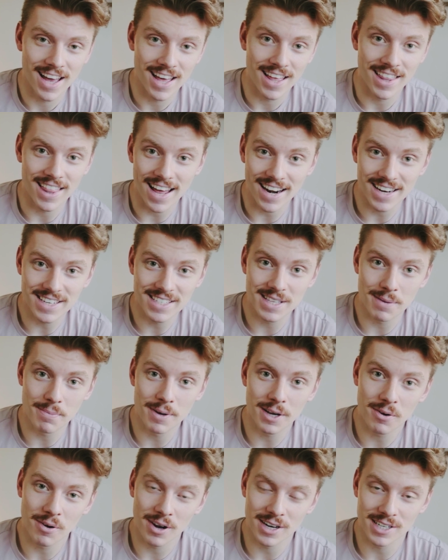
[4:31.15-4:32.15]
That is the
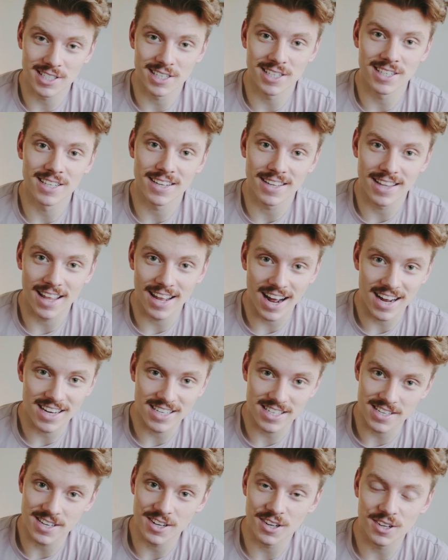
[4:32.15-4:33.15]
big question that I
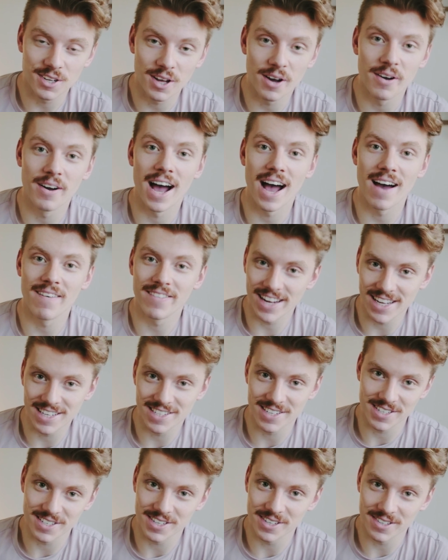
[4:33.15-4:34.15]
still don't have an
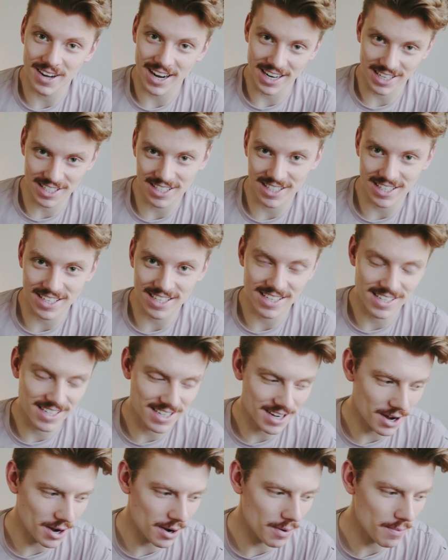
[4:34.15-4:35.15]
answer to, actually.
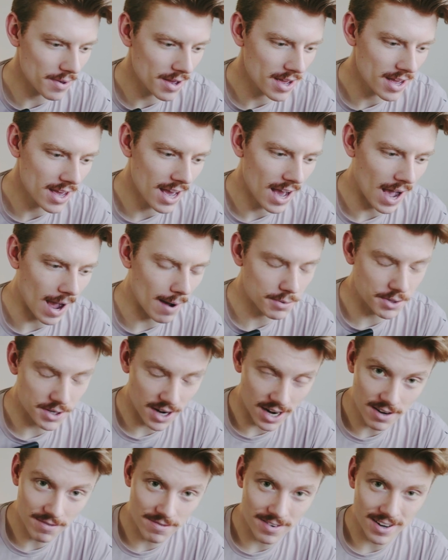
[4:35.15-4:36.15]
So I'm
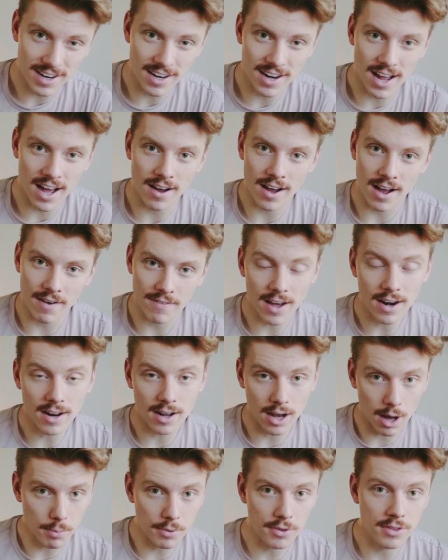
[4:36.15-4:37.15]
trying to figure it out. I've got a
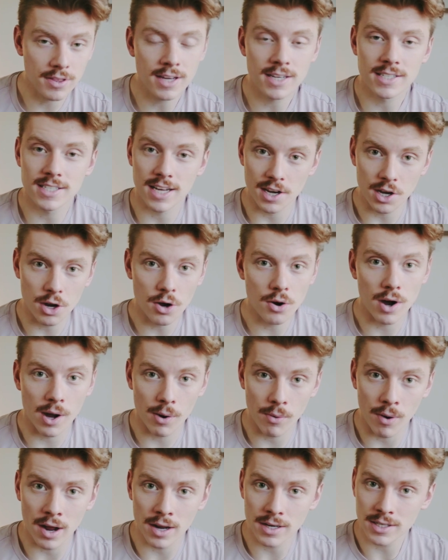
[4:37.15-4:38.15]
couple things I know I
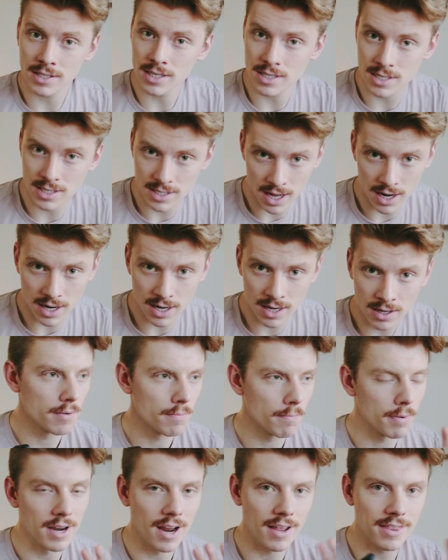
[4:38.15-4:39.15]
want to study,
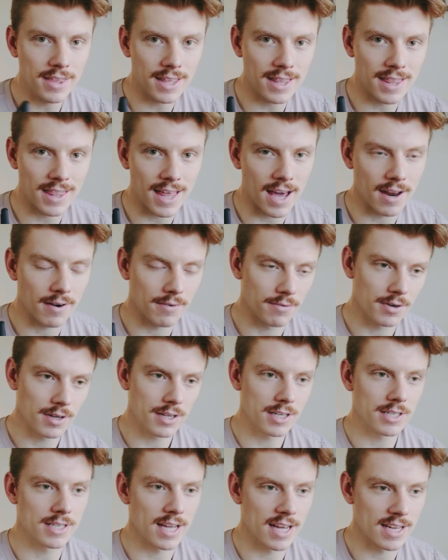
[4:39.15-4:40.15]
but nothing that
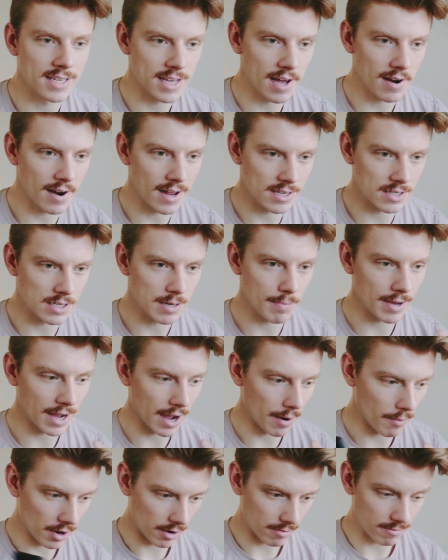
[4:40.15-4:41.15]
really stands out as something I
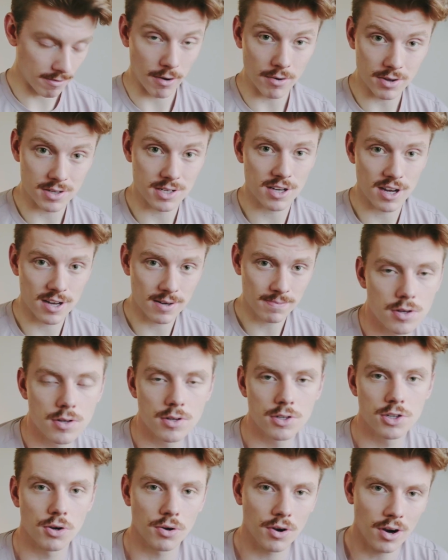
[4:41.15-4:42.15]
want to focus on.
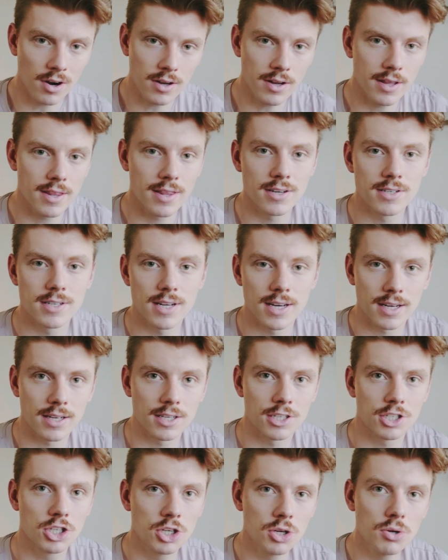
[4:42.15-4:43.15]
So currently there's
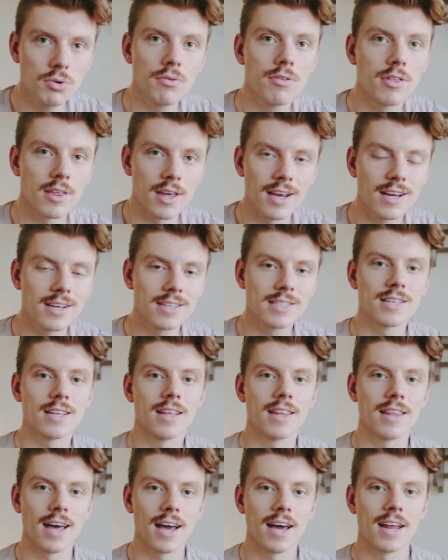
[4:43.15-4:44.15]
like two things
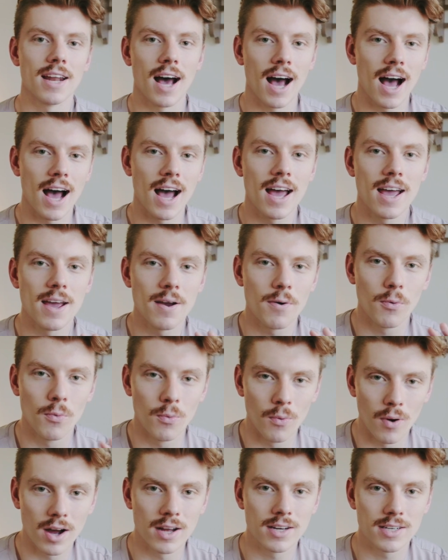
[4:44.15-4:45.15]
that I
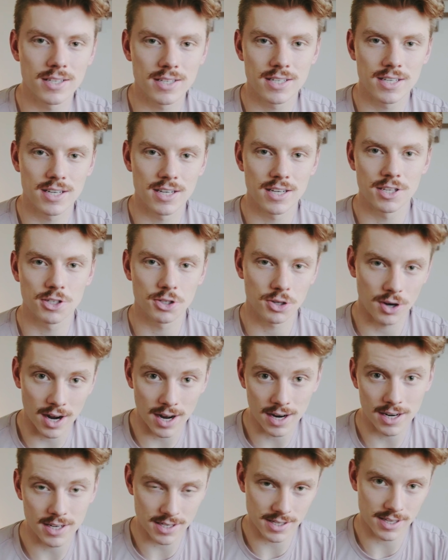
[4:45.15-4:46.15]
want to
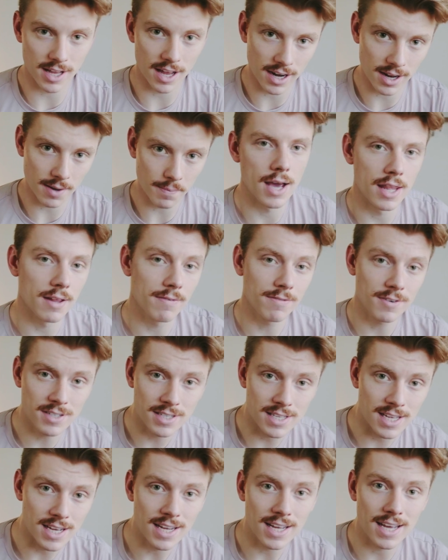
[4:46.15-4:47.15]
try to study. And the first
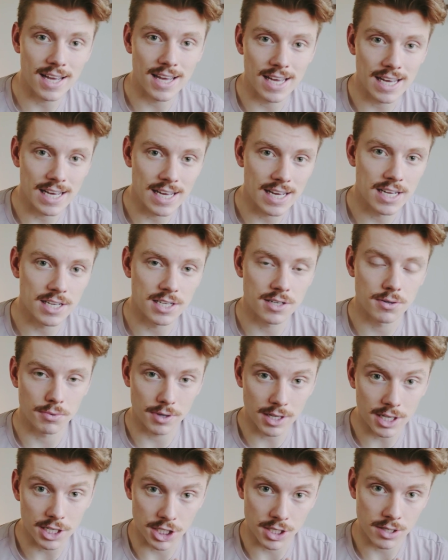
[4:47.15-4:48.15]
thing is
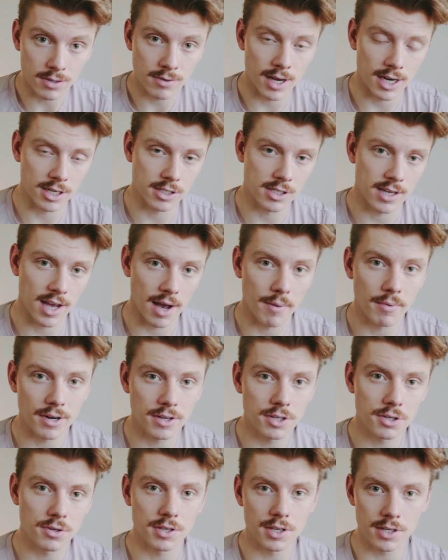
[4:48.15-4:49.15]
religion, actually. I want to
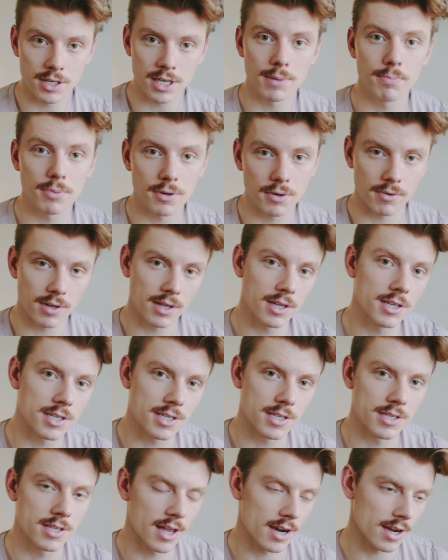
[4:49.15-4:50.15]
do a deeper
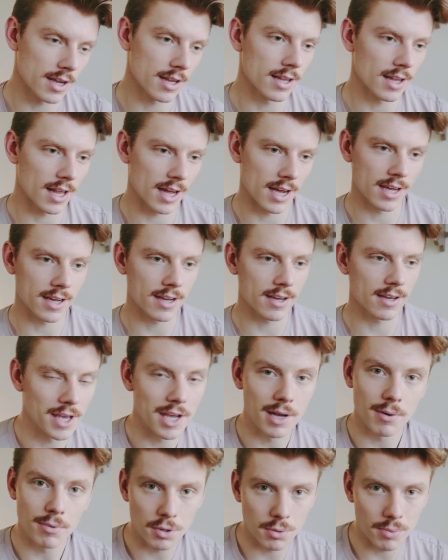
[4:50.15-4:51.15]
religious study like
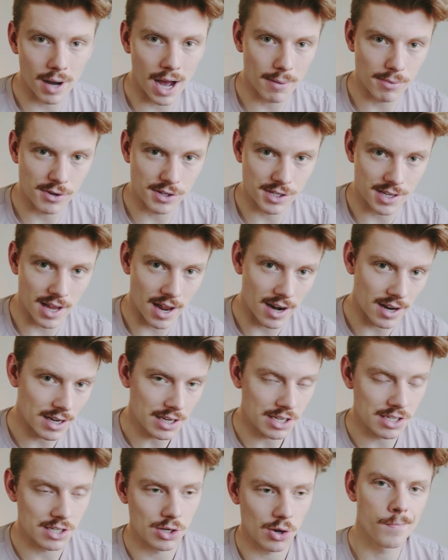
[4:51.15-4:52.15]
Hebrew Bible
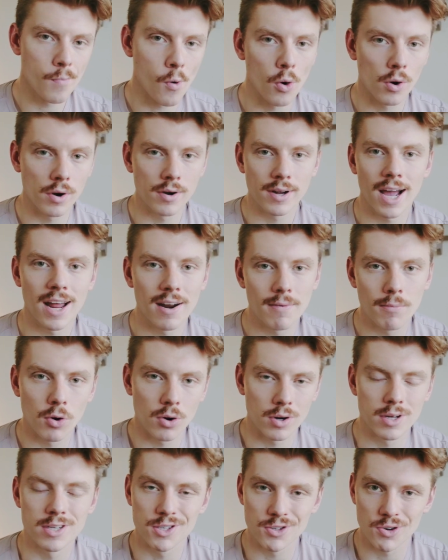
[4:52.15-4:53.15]
studies or kind of
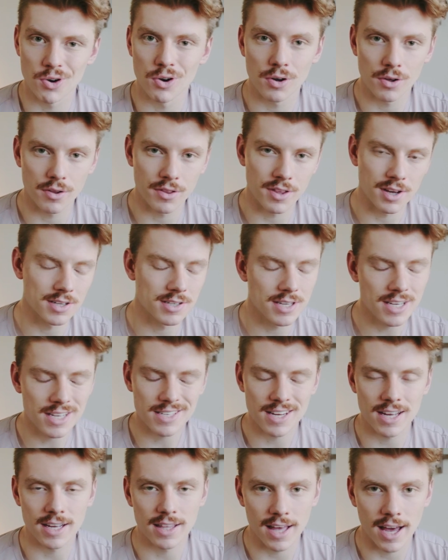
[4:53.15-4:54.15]
more historical things
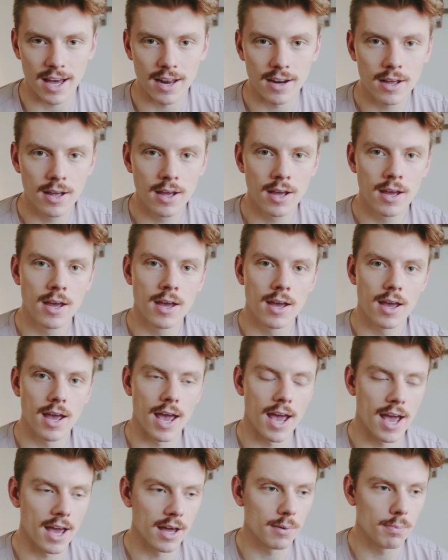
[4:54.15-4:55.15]
like that.
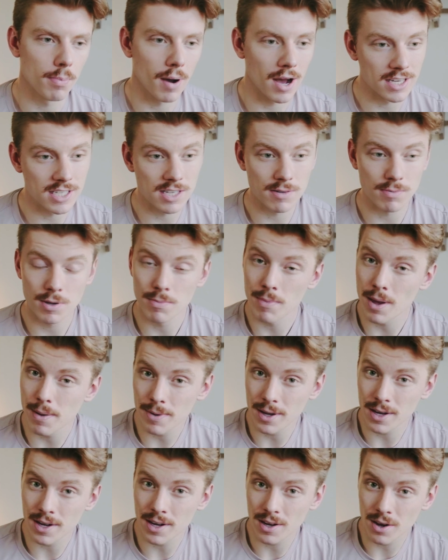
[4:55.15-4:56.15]
and possibly
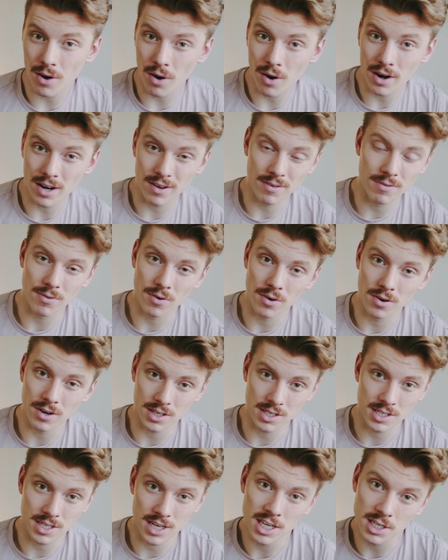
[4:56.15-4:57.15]
maybe go on a foreign
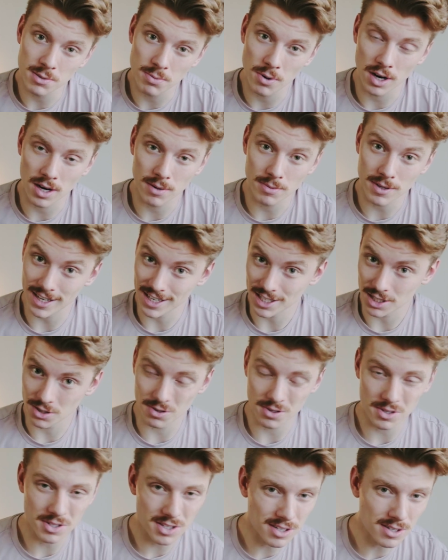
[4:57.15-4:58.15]
exchange program to like
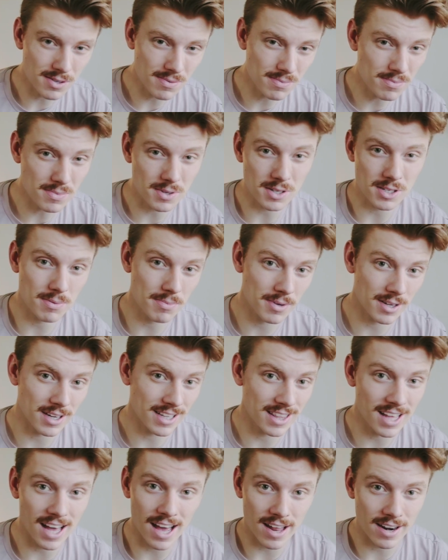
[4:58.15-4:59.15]
Jerusalem or something
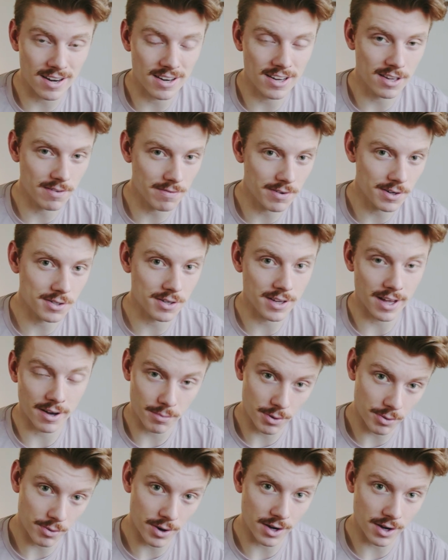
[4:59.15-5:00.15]
like that in the future. That would be way